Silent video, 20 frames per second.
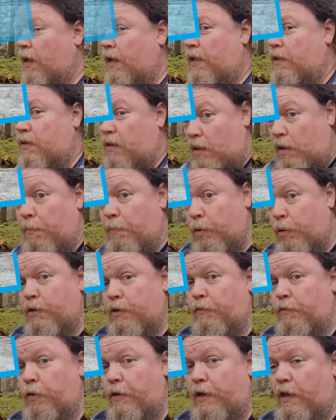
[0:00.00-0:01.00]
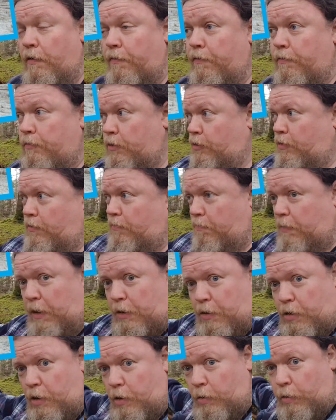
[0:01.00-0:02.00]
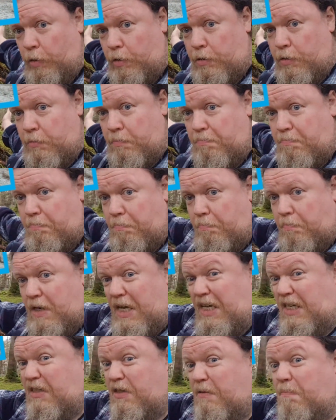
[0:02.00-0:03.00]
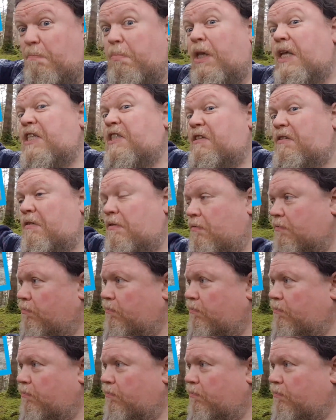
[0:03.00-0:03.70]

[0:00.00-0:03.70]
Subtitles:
It's like composing a photograph, just make sure it looks nice and pleasant.